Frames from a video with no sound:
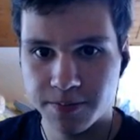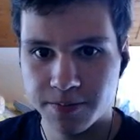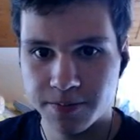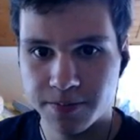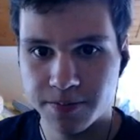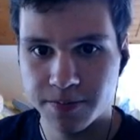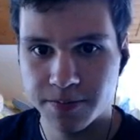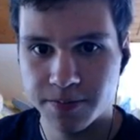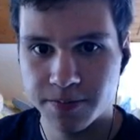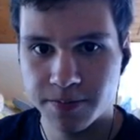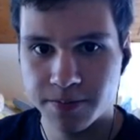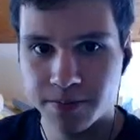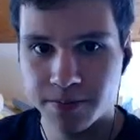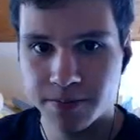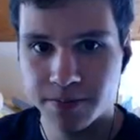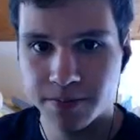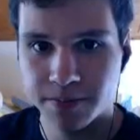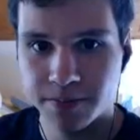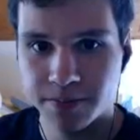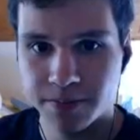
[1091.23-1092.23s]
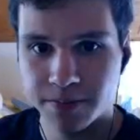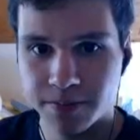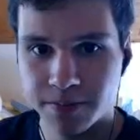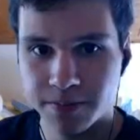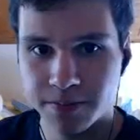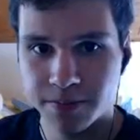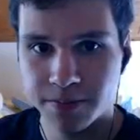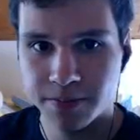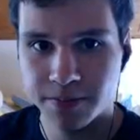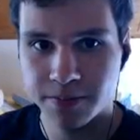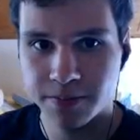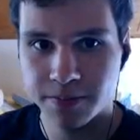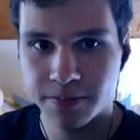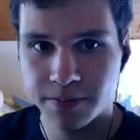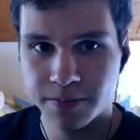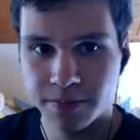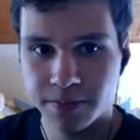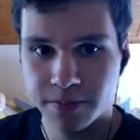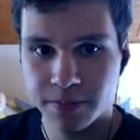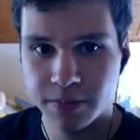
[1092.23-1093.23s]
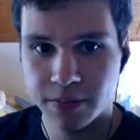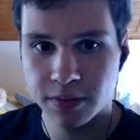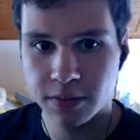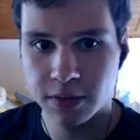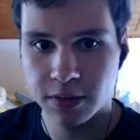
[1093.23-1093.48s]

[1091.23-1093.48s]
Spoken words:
(silence)